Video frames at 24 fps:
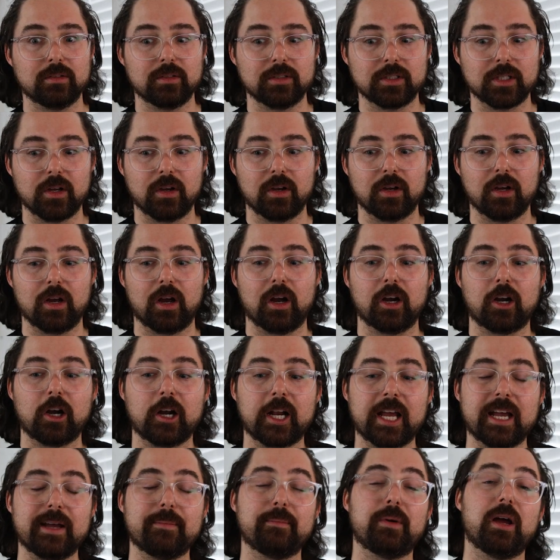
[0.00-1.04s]
So I
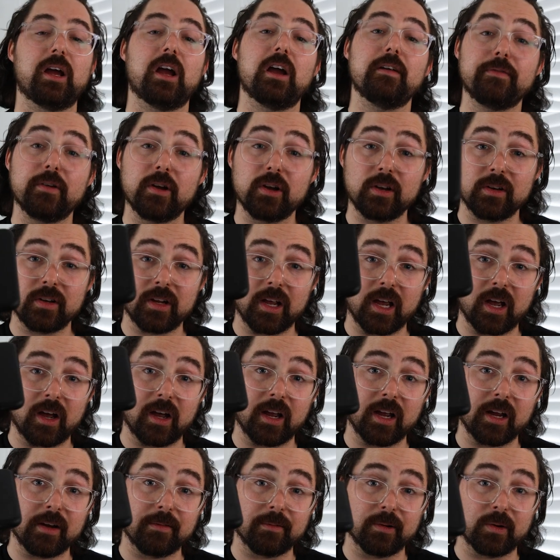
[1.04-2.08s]
got out my iPhone,
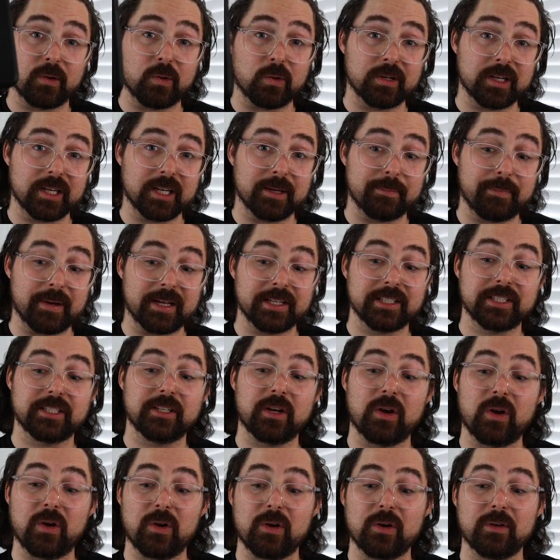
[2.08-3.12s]
I recorded a
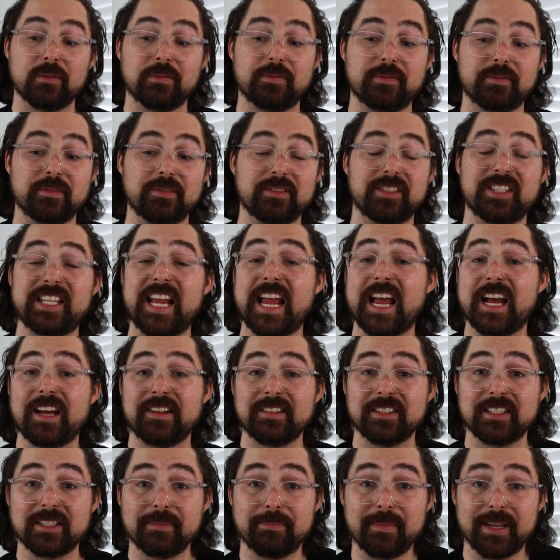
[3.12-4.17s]
bunch of
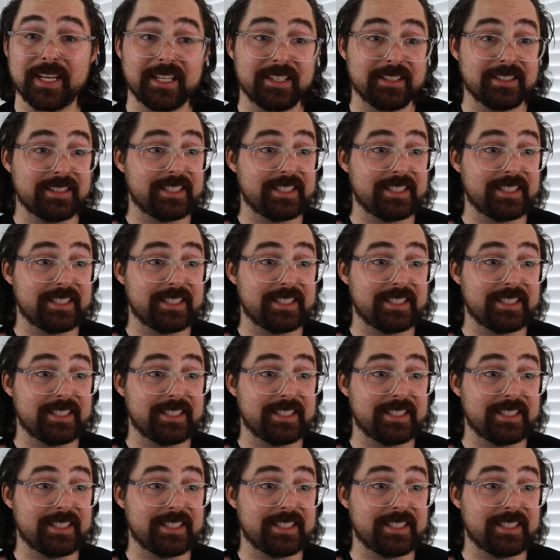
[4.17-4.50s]
sounds, me